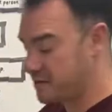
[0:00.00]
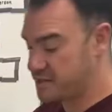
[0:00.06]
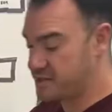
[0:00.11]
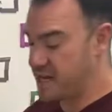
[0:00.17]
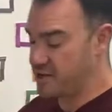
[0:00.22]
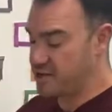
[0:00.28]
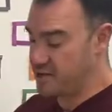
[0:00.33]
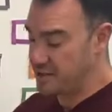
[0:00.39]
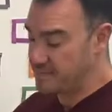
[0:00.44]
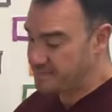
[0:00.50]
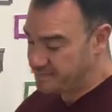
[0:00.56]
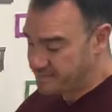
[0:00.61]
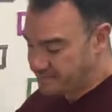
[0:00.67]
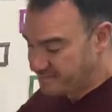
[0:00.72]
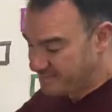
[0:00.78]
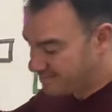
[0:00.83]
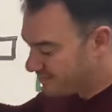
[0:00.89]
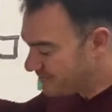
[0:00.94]
station,
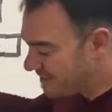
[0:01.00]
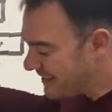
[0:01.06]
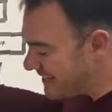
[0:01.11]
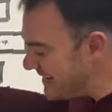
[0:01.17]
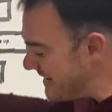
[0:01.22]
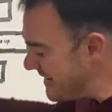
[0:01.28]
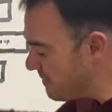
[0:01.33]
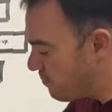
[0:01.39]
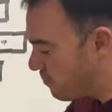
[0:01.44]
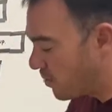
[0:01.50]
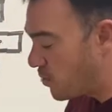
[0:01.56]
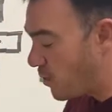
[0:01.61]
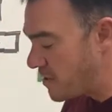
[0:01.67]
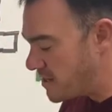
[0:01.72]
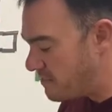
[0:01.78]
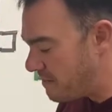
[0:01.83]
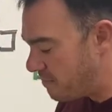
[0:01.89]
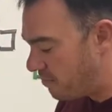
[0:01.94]
we're
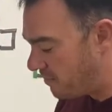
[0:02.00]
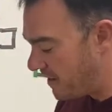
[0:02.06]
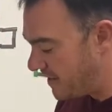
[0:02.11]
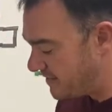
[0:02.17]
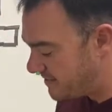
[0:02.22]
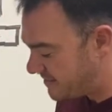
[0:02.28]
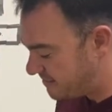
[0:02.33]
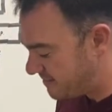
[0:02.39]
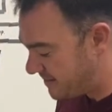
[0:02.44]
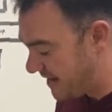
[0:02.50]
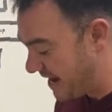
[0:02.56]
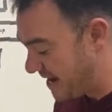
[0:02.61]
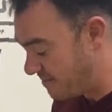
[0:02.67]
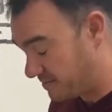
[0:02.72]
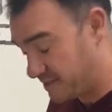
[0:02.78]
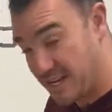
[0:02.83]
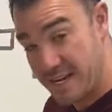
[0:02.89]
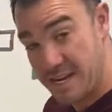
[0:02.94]
going to be playing some
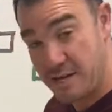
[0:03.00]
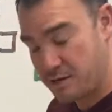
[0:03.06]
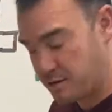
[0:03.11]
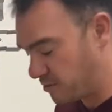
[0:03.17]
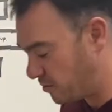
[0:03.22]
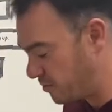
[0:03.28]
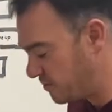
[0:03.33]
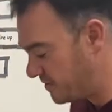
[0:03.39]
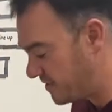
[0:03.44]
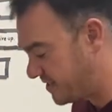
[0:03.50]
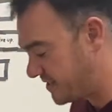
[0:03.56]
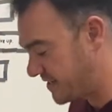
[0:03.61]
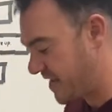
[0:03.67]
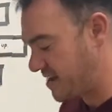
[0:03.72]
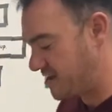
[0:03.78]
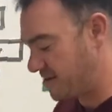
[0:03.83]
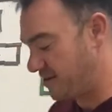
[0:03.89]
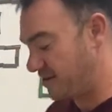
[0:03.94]
games that include
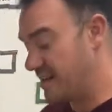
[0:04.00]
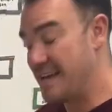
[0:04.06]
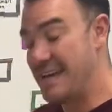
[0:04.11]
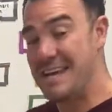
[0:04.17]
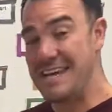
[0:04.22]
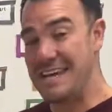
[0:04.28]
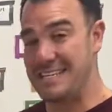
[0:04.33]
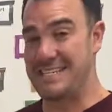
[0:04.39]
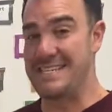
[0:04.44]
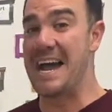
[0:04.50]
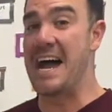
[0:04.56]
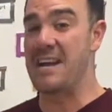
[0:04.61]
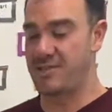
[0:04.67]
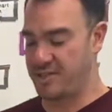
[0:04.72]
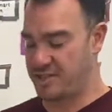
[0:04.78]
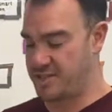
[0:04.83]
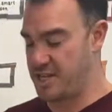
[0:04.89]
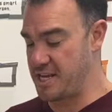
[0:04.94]
skill. It's not
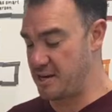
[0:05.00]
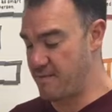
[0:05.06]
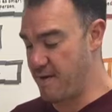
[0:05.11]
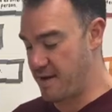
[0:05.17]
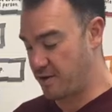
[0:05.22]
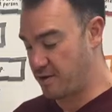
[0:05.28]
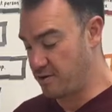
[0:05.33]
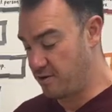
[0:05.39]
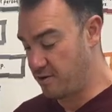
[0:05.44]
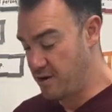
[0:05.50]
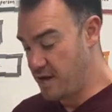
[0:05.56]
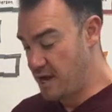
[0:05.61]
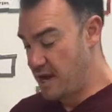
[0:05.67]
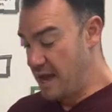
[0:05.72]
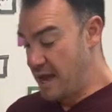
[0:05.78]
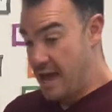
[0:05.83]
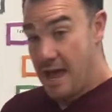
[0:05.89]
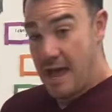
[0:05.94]
just theoretical.
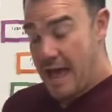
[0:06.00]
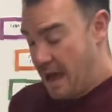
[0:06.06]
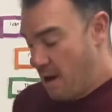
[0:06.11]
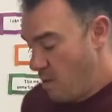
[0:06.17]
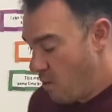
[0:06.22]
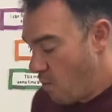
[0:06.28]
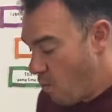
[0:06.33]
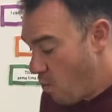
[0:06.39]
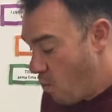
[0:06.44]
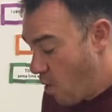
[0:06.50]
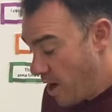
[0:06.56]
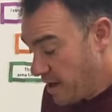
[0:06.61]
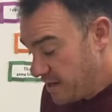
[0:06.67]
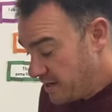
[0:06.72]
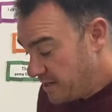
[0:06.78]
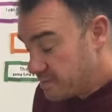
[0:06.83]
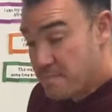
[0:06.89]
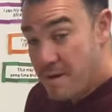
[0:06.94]
What
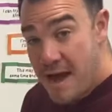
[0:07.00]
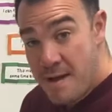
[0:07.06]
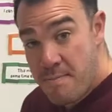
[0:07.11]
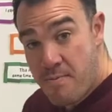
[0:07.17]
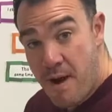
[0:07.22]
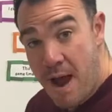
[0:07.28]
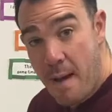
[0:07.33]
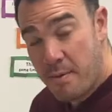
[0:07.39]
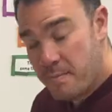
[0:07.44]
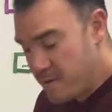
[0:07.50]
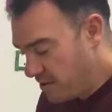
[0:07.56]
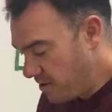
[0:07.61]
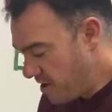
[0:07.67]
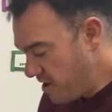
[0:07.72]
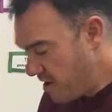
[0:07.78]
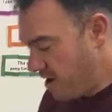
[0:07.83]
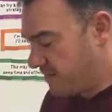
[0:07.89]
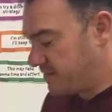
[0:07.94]
is my
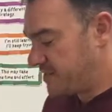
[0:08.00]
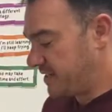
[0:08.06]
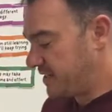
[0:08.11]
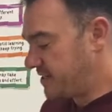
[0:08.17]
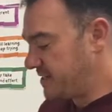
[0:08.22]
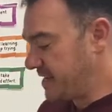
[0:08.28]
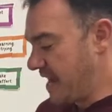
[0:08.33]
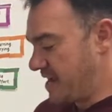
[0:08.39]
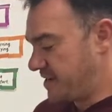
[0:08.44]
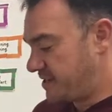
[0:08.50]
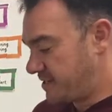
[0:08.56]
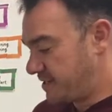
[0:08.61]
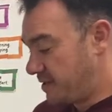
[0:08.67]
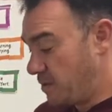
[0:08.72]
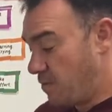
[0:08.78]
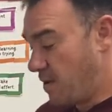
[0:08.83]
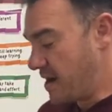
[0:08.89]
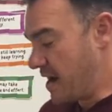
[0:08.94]
probability of success
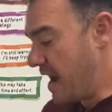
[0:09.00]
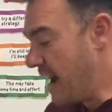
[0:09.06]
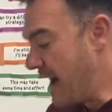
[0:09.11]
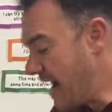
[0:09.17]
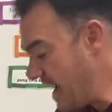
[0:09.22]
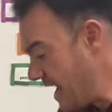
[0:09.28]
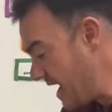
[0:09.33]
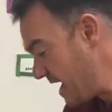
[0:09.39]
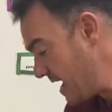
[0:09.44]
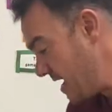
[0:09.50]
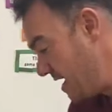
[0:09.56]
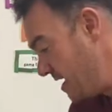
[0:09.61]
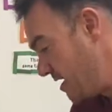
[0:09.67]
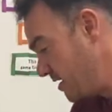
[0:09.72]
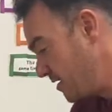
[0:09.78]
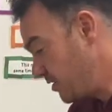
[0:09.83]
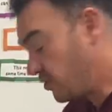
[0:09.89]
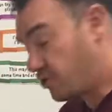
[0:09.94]
when I
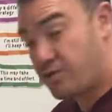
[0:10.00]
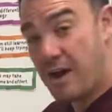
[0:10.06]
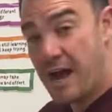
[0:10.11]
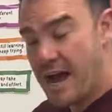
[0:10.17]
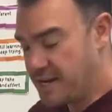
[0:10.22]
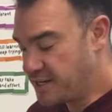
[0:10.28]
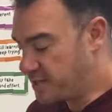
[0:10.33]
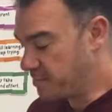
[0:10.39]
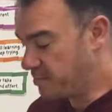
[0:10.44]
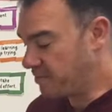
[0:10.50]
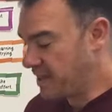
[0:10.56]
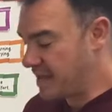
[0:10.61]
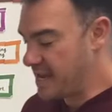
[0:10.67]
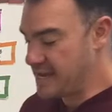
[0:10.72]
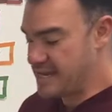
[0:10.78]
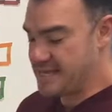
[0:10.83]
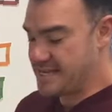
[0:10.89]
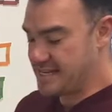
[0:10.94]
try to
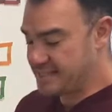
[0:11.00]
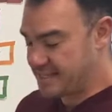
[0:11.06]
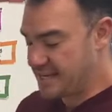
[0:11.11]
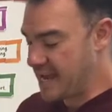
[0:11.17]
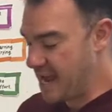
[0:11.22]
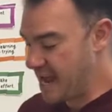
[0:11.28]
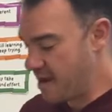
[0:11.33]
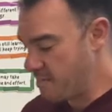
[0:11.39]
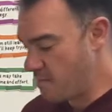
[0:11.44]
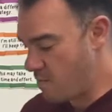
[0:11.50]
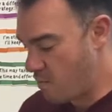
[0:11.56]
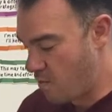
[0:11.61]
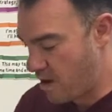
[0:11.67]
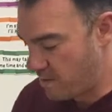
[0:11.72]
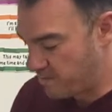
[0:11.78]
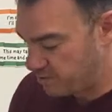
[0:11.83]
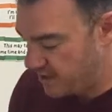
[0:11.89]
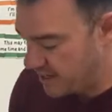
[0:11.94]
play this game where
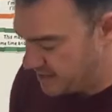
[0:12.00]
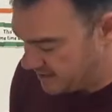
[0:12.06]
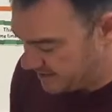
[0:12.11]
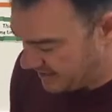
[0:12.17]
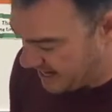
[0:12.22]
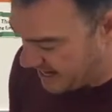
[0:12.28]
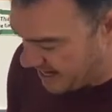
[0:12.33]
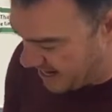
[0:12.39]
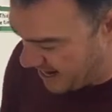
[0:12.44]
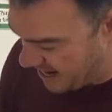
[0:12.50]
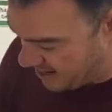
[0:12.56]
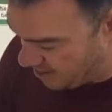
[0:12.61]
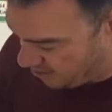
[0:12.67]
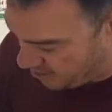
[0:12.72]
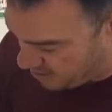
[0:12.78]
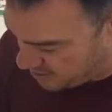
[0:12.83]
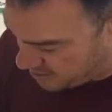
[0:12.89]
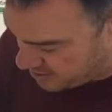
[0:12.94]
I'm trying to get a
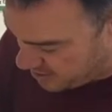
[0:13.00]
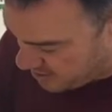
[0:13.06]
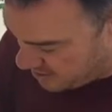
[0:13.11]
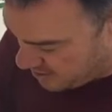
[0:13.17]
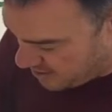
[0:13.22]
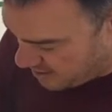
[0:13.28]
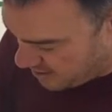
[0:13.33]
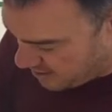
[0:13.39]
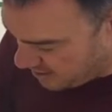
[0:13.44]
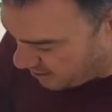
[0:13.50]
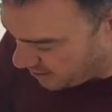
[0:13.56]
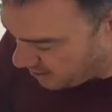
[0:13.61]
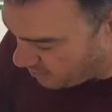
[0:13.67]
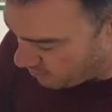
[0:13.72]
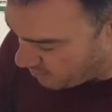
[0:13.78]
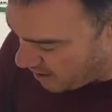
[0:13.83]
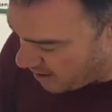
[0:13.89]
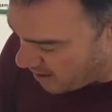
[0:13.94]
hook
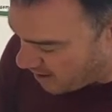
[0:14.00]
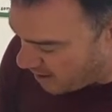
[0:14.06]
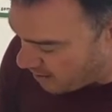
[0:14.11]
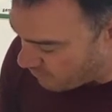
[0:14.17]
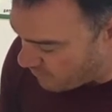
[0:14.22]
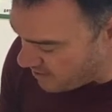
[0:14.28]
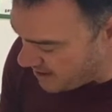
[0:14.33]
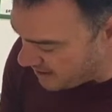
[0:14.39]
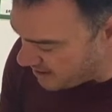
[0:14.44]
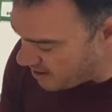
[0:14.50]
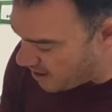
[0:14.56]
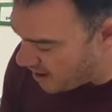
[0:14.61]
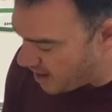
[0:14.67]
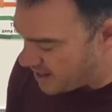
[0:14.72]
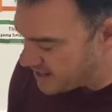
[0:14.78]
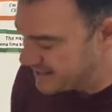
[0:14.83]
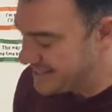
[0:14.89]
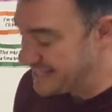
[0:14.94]
or a ring
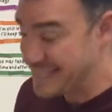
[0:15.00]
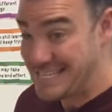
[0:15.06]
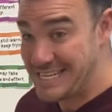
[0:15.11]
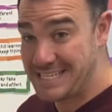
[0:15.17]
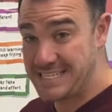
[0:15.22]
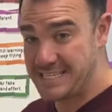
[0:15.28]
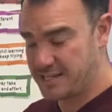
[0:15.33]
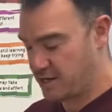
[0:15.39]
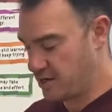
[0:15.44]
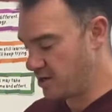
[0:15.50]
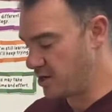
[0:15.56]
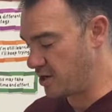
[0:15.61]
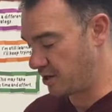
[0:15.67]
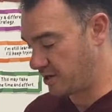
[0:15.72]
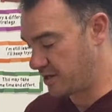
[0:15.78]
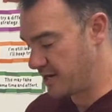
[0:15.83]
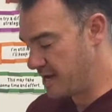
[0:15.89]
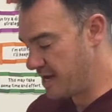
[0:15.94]
onto this
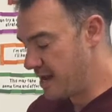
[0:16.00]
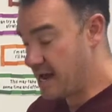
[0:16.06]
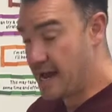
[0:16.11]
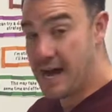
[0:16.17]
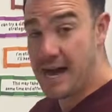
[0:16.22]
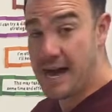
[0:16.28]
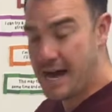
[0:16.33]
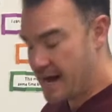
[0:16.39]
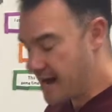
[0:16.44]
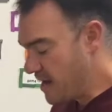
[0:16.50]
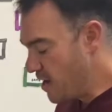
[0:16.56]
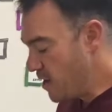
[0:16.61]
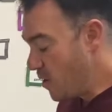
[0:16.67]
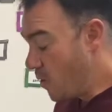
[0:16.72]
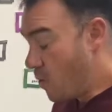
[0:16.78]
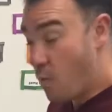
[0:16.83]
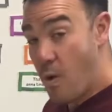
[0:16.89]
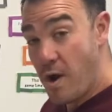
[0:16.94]
hook?
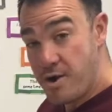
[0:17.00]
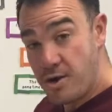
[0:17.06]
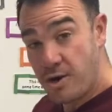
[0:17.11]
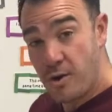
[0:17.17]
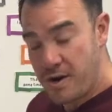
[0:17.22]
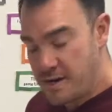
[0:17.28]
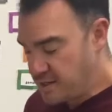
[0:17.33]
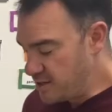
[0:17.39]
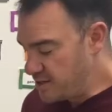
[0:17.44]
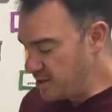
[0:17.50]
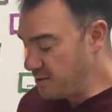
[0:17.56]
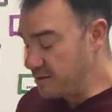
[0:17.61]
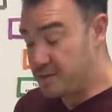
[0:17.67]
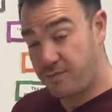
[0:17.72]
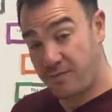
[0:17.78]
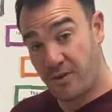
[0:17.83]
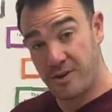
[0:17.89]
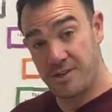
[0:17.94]
What you're going to do is
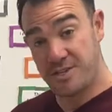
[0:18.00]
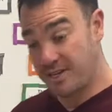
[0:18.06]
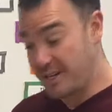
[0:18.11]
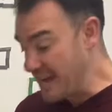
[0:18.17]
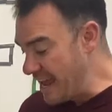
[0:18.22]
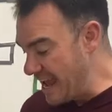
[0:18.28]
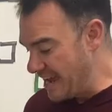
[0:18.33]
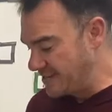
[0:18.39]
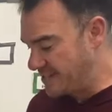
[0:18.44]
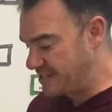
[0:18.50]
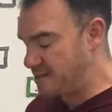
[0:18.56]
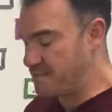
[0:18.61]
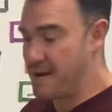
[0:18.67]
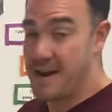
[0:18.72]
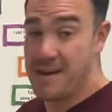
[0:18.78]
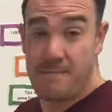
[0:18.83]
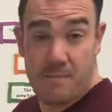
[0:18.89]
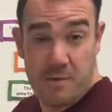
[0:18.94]
first, you're going to
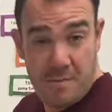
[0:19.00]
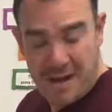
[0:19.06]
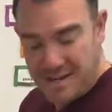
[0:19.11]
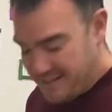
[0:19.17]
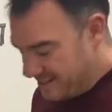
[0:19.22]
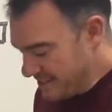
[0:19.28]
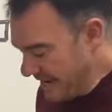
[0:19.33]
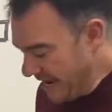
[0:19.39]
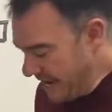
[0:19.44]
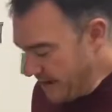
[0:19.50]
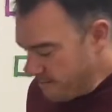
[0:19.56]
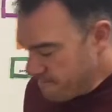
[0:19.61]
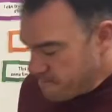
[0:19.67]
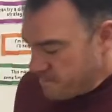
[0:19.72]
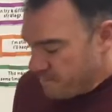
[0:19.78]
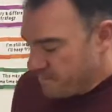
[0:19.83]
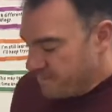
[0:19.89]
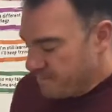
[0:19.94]
estimate. You might say,
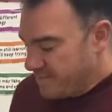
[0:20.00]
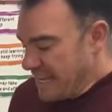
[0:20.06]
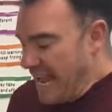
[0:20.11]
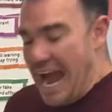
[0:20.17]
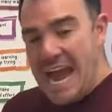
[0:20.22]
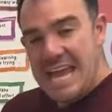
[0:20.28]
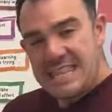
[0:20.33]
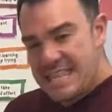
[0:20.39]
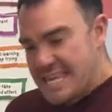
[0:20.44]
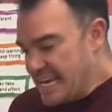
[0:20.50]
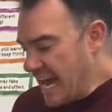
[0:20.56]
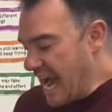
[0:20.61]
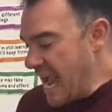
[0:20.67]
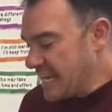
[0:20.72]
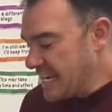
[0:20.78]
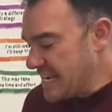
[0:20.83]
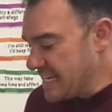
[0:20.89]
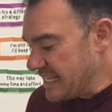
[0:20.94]
I think
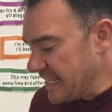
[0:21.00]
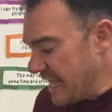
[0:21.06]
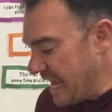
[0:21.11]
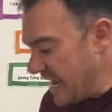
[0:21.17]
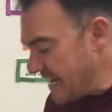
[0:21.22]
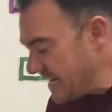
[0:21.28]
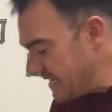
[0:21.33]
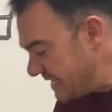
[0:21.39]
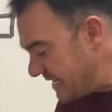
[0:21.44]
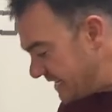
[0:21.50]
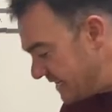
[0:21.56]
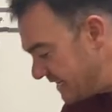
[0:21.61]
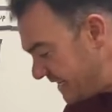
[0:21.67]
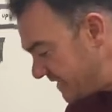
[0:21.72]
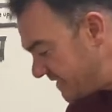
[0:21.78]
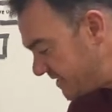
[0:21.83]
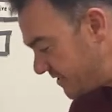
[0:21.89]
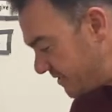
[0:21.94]
I can land
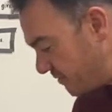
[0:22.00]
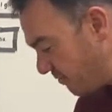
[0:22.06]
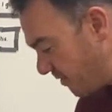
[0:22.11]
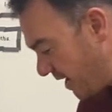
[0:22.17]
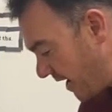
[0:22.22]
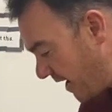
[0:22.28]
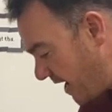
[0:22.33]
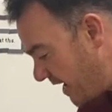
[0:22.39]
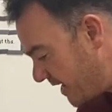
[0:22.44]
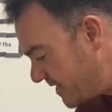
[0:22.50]
this ring on